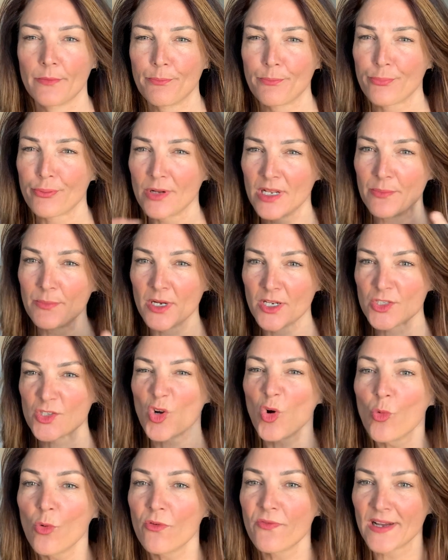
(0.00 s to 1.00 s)
Pretty much
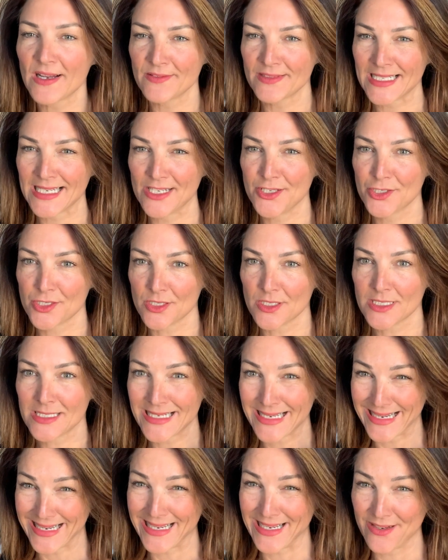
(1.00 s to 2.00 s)
all foundations
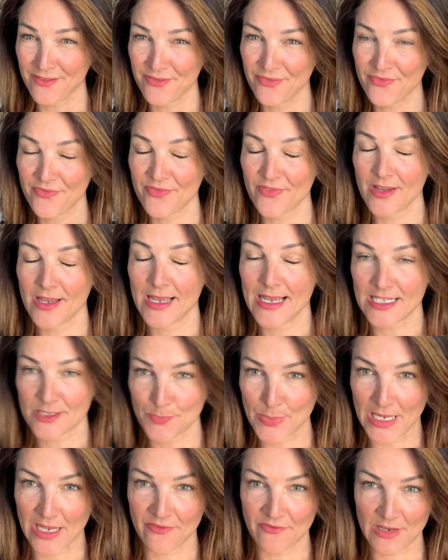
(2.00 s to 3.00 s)
have
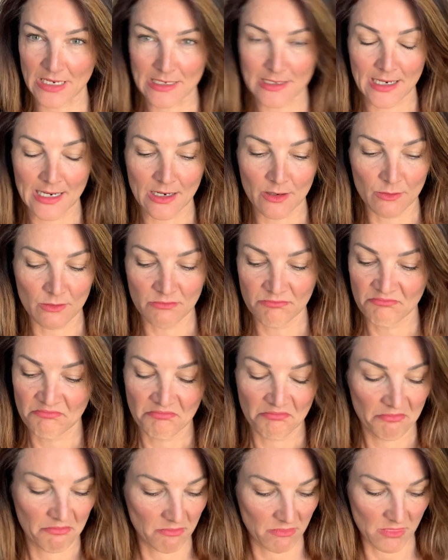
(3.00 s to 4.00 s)
SPF in now.
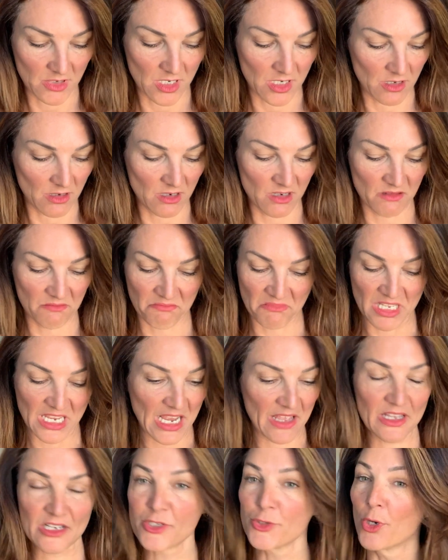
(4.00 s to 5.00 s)

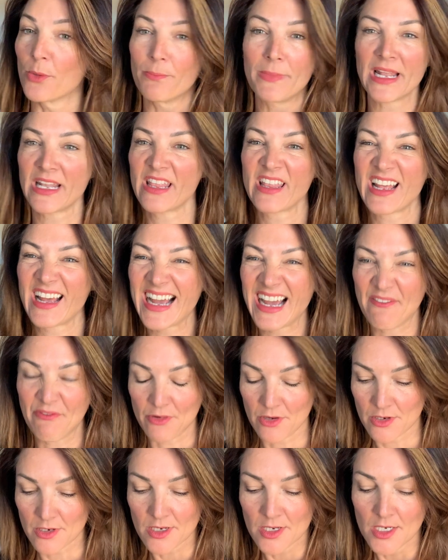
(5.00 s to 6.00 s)
Yeah, there's not many that
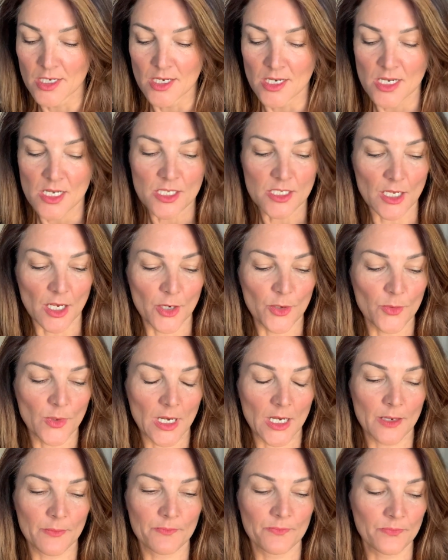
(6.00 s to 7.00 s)
haven't.
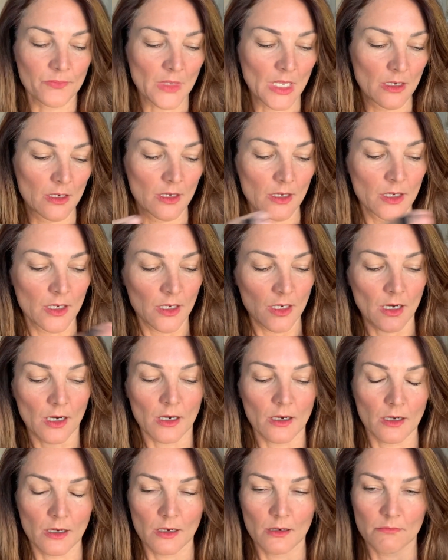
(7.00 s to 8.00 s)
So
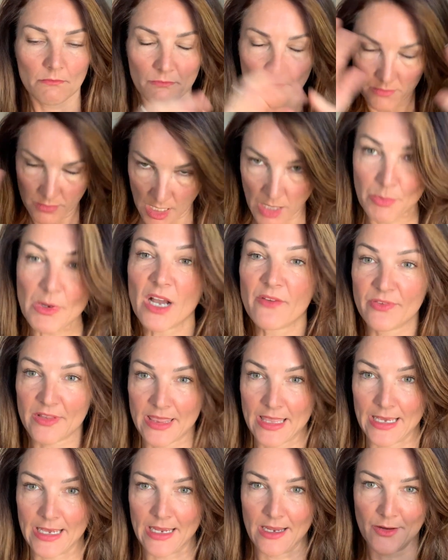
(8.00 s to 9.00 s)
I'm covered
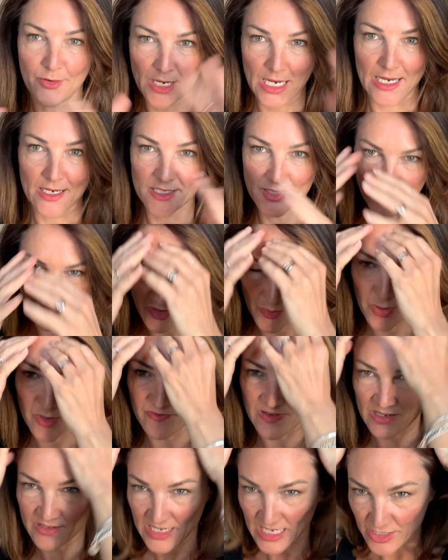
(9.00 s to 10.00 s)
there, okay? So if I put
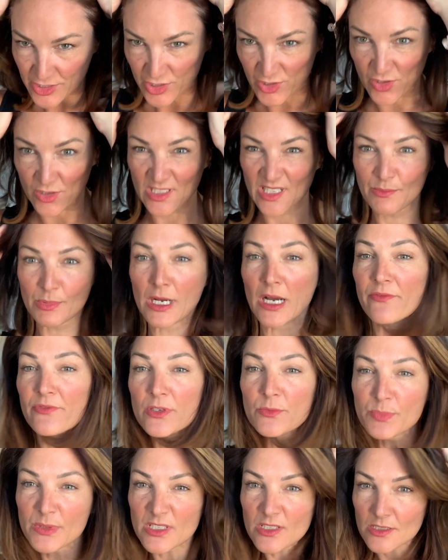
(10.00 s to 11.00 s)
foundation on, I'm
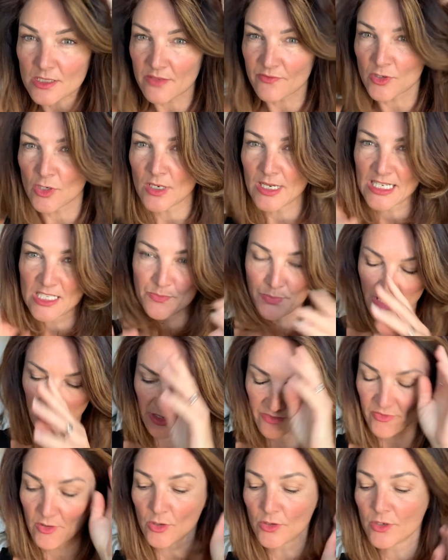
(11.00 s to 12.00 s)
covered because I've got
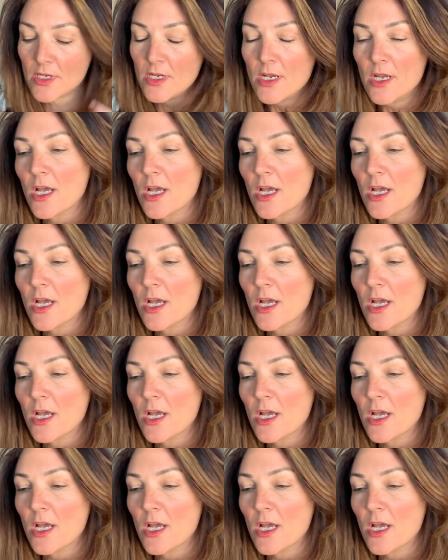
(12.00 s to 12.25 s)
SPF on.